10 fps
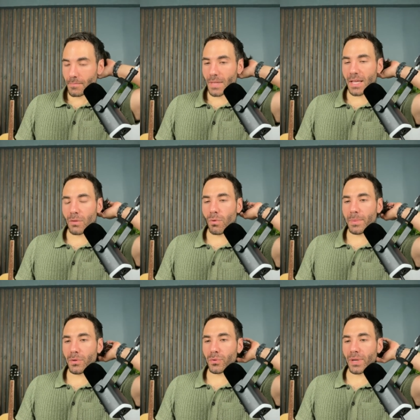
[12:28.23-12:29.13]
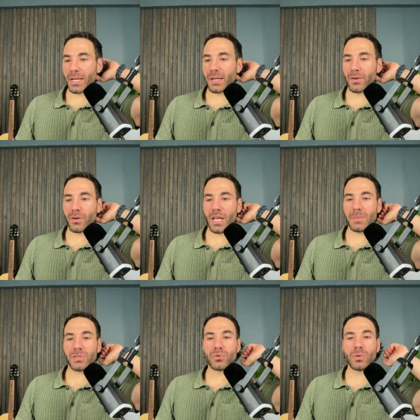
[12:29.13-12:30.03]
And the woman who created it, her name
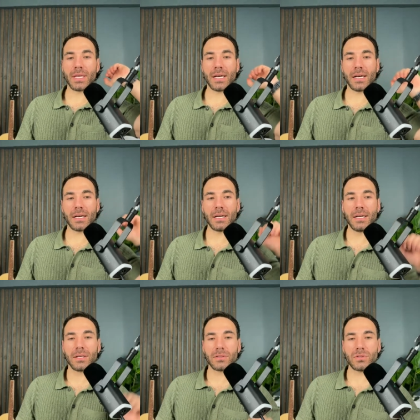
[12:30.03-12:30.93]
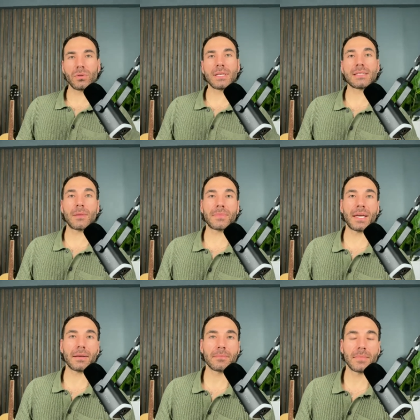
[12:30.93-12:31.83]
is Julie
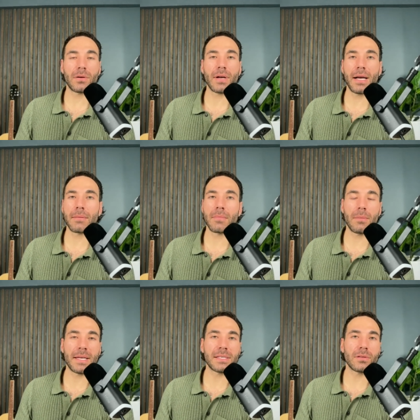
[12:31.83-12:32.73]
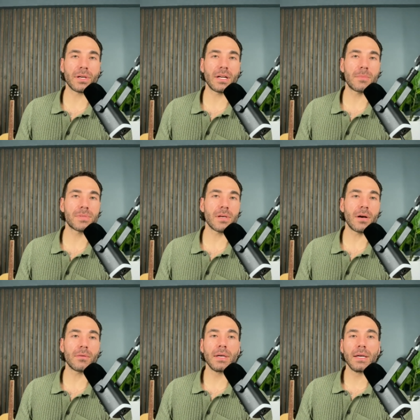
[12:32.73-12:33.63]
something. Okay. Amazing. Look it up.
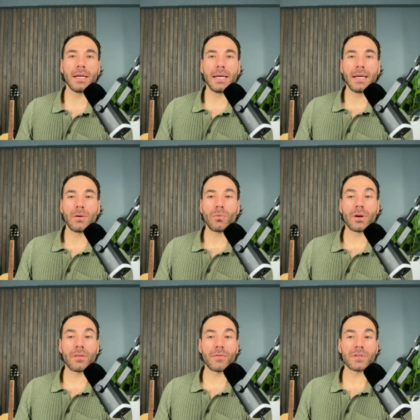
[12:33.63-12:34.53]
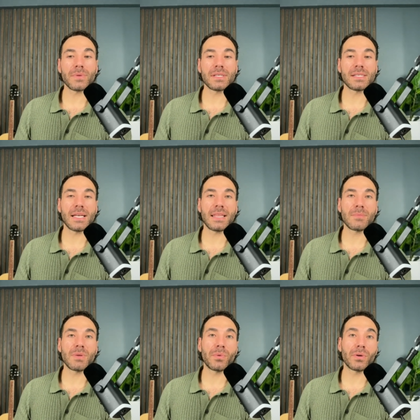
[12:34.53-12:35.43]
So, one of the first places I
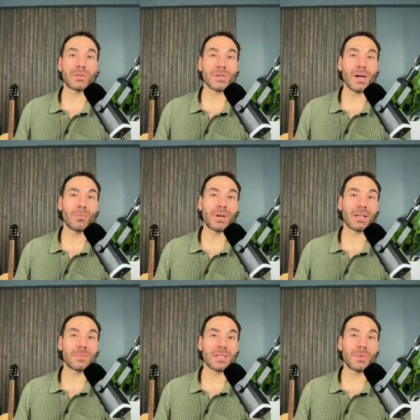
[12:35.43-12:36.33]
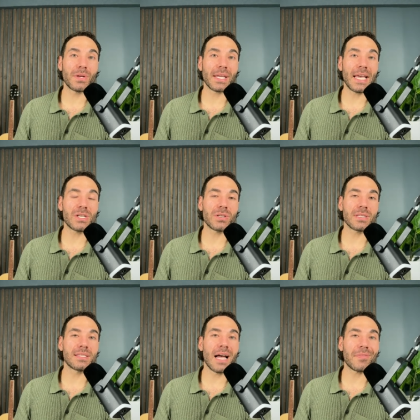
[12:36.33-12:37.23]
think people can start when it comes to communication
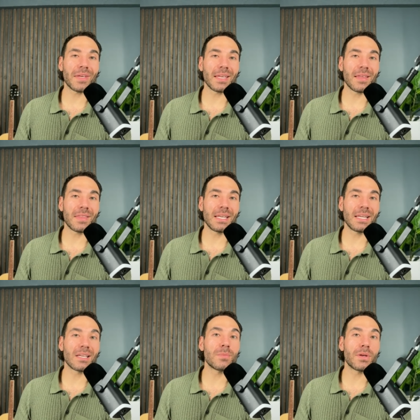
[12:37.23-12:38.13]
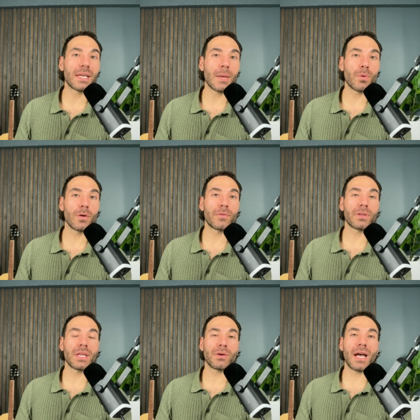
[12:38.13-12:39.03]
is not thinking that they need to communicate
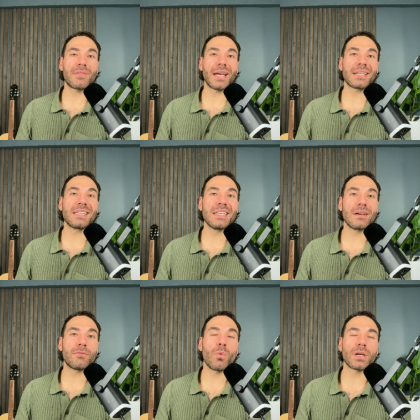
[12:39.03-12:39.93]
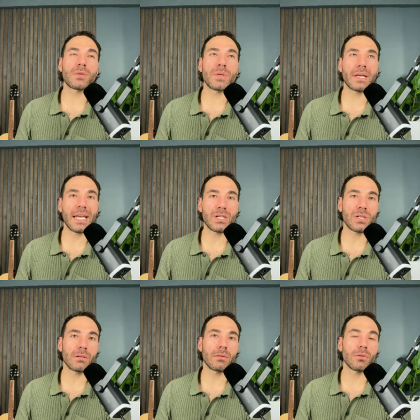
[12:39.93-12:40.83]
perfectly or have an idea of what
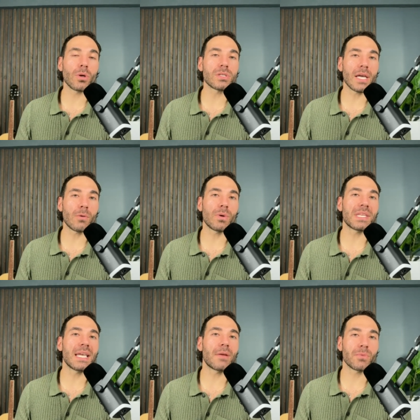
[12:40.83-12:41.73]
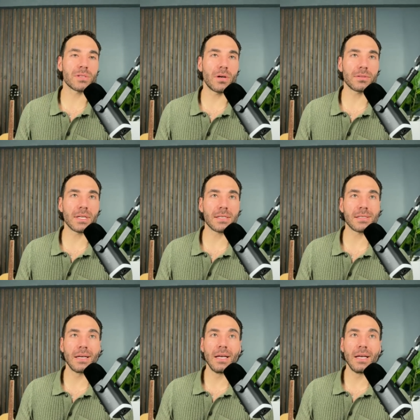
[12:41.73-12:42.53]
communication looks like, what the end result is.